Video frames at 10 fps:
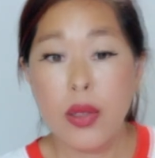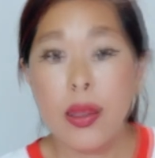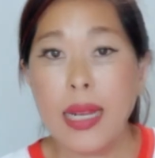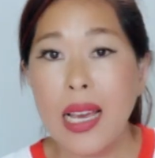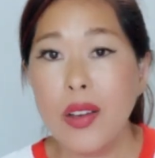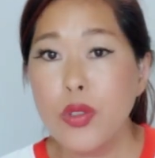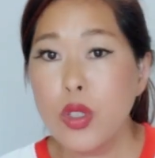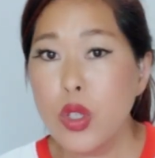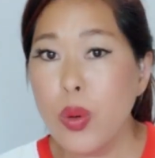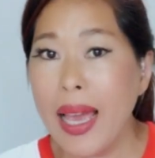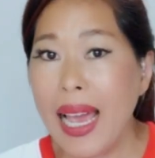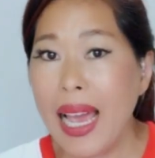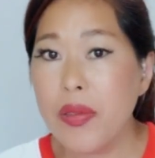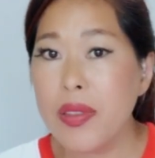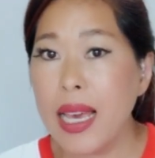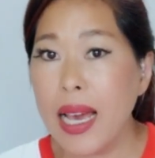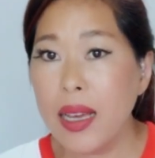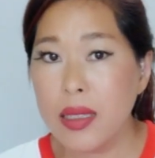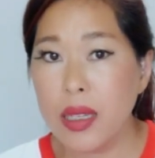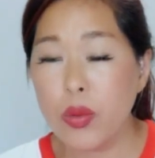Okay, then after you have
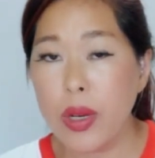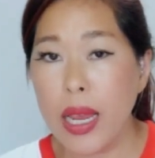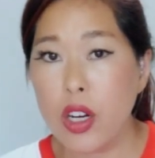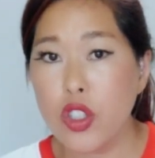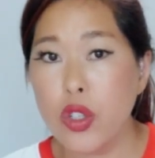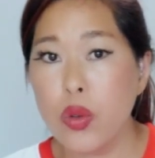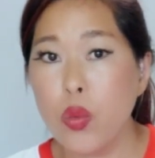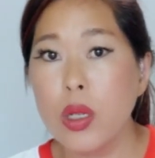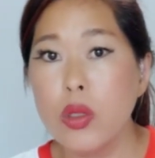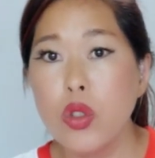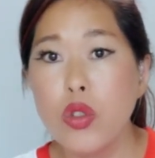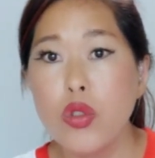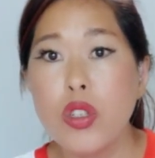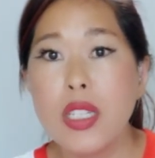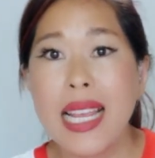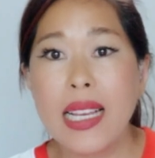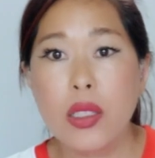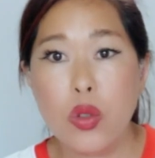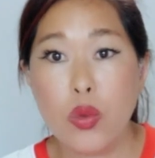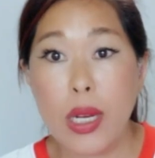that gut reaction, what's your
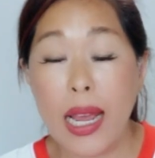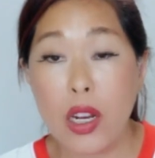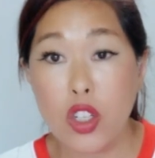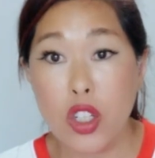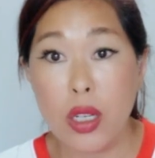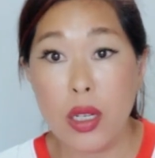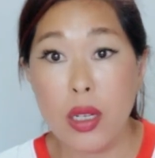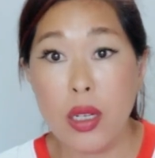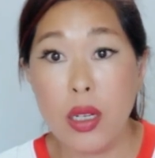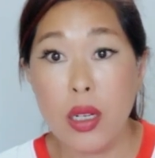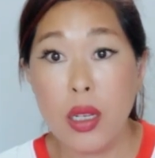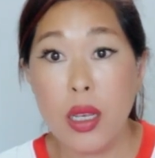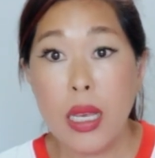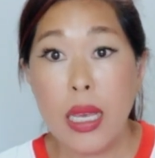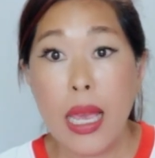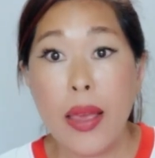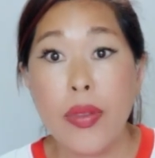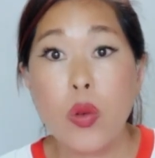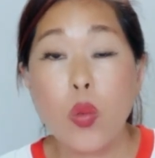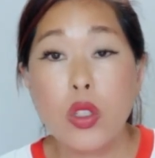next reaction?
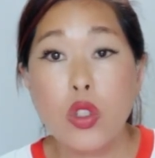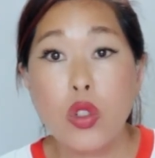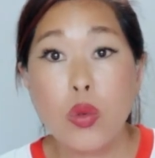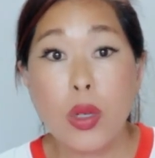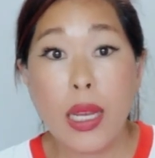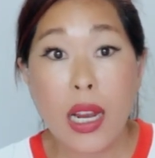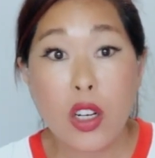And then what's your